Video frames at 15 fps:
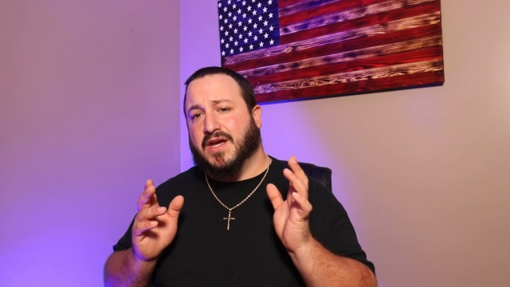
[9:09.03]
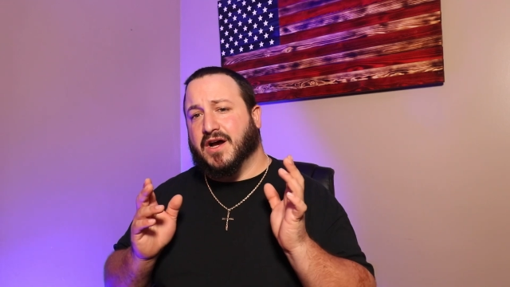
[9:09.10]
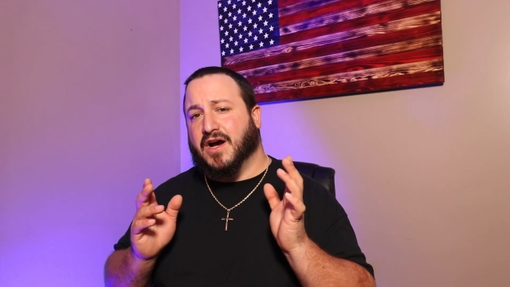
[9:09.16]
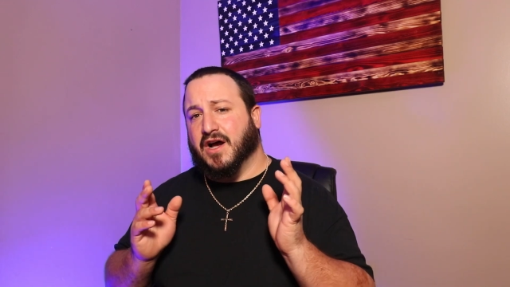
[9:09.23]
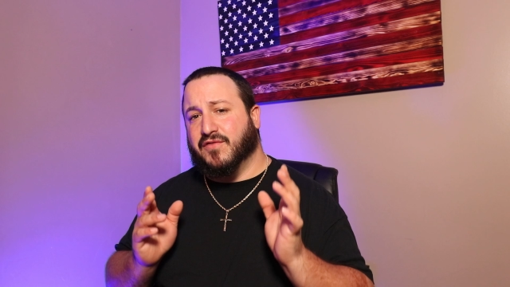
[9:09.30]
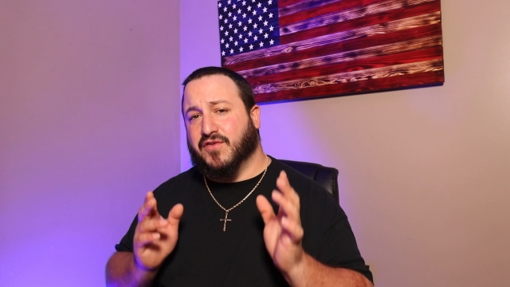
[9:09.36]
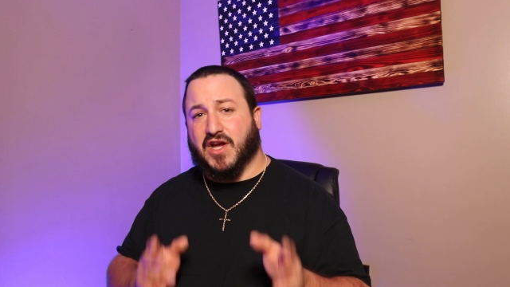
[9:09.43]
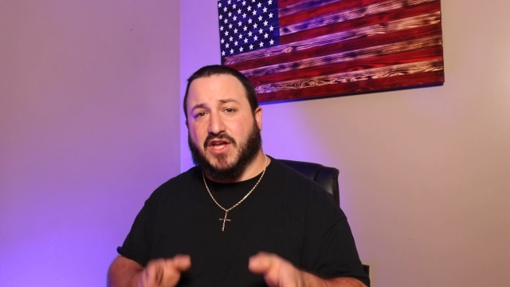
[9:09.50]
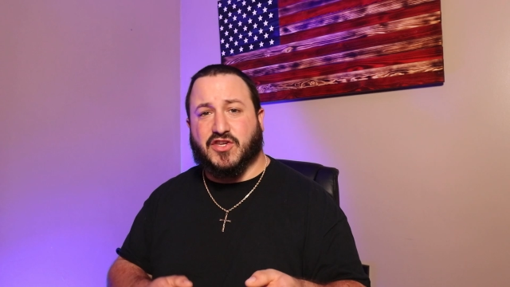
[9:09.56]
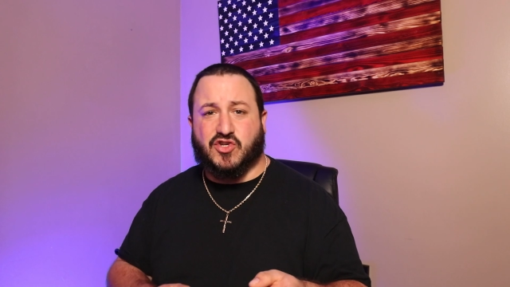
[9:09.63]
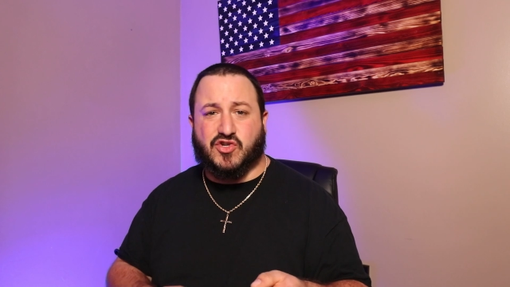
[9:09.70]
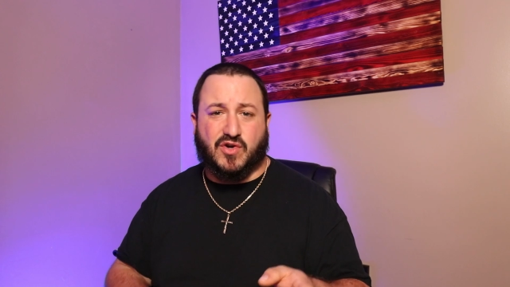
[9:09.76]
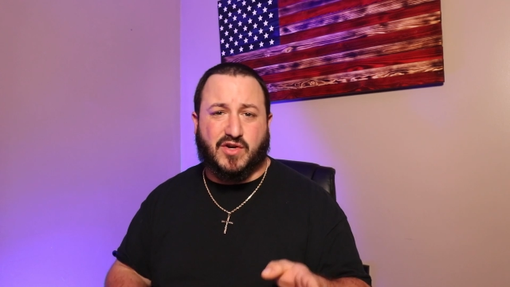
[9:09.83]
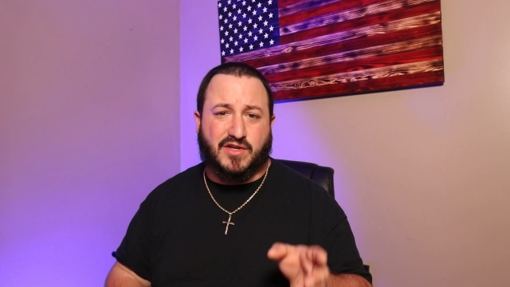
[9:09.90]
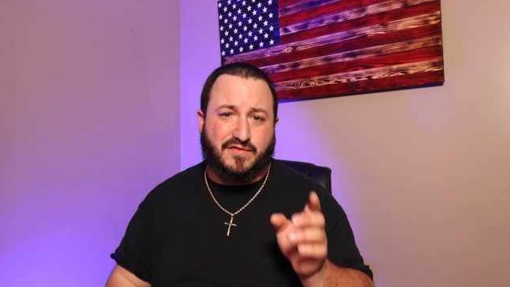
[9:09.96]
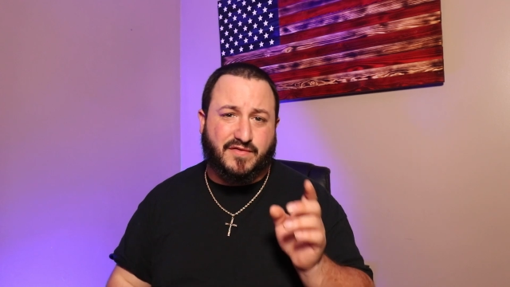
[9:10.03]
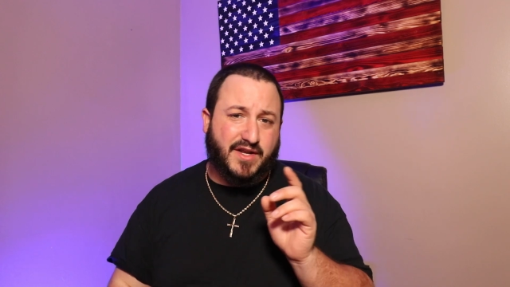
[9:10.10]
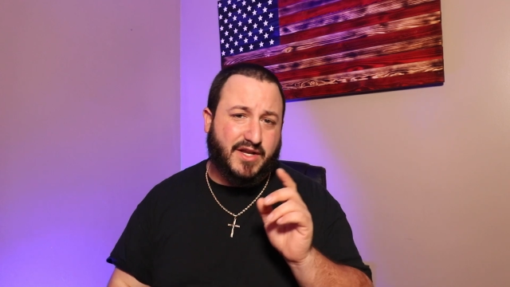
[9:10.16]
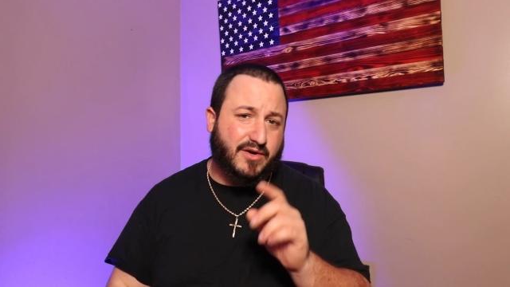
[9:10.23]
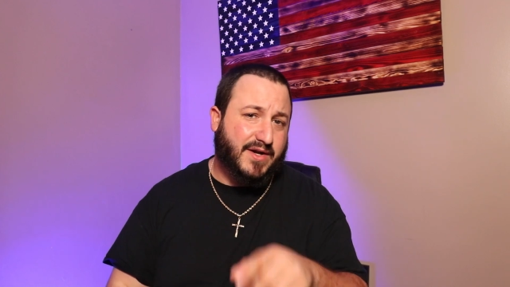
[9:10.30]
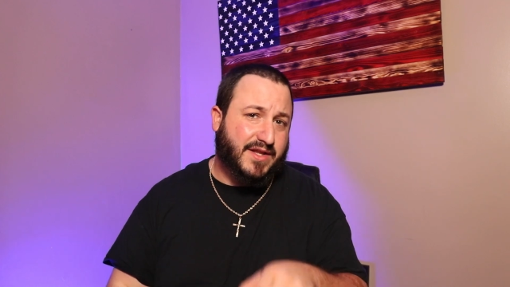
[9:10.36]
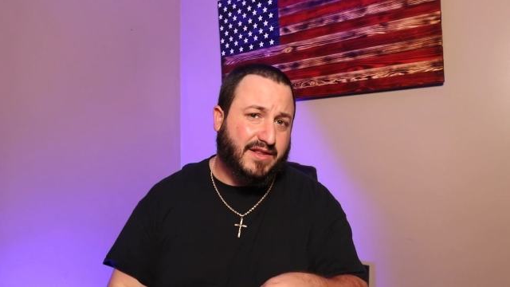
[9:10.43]
If you guys enjoyed this
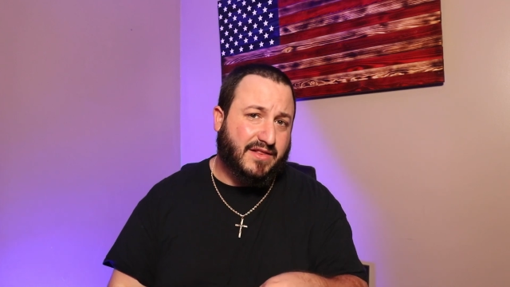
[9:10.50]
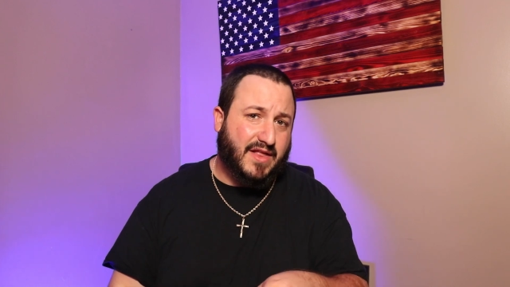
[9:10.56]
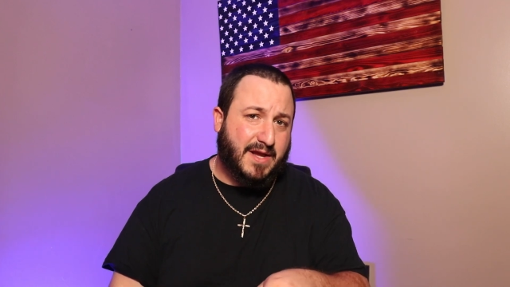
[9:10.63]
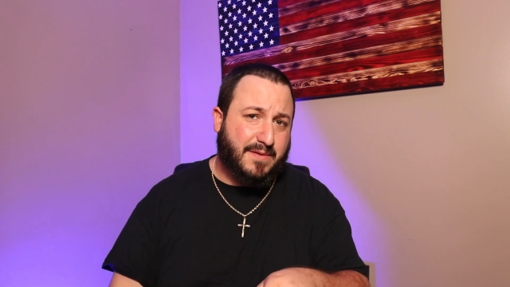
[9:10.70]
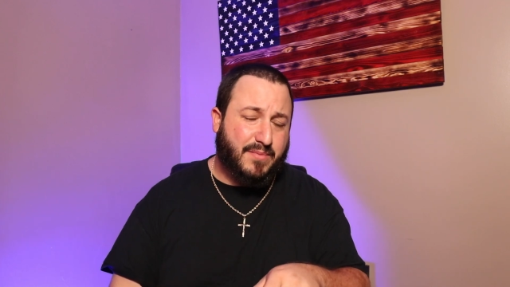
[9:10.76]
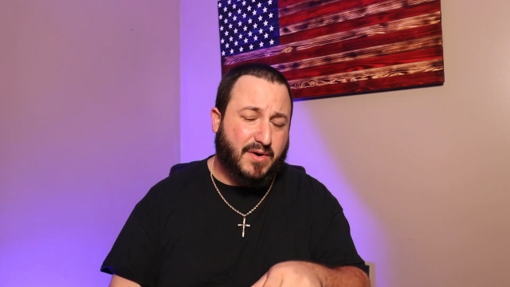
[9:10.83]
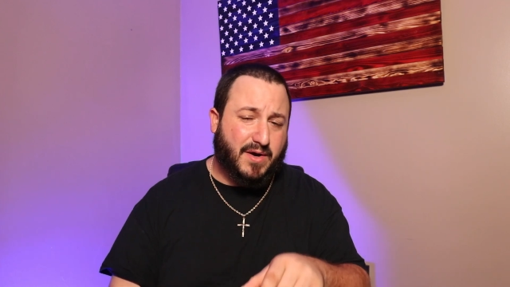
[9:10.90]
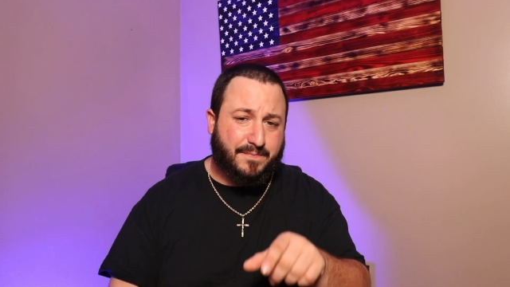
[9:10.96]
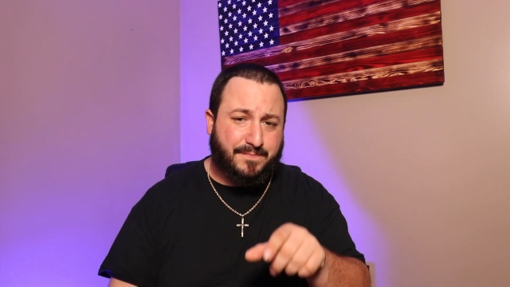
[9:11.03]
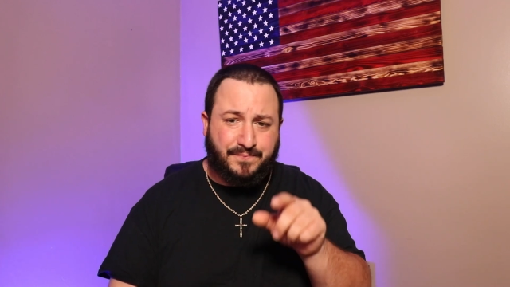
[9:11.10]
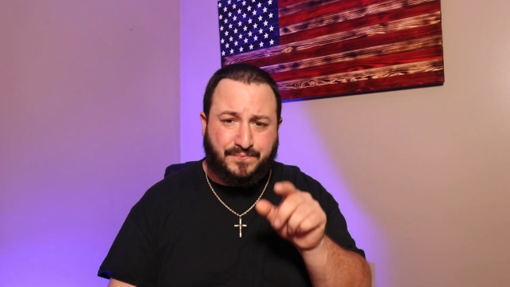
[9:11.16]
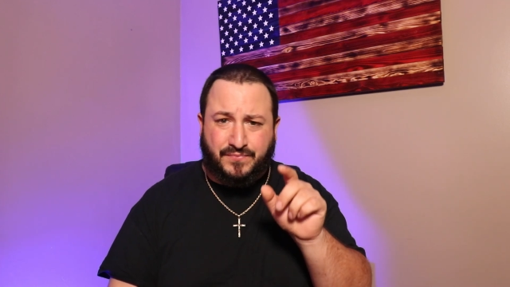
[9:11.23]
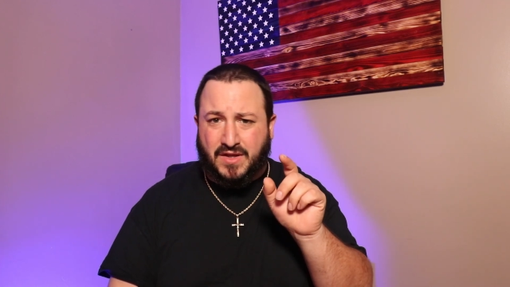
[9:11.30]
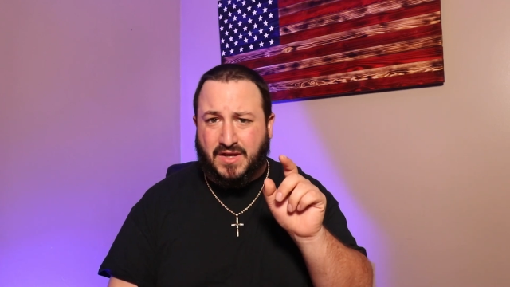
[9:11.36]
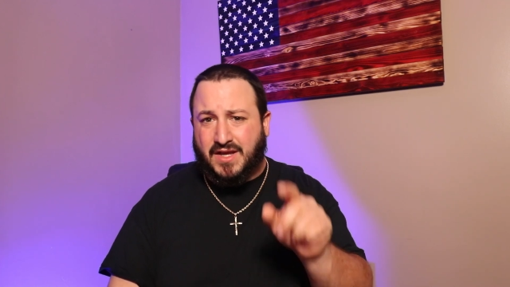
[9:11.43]
video, hit the like button.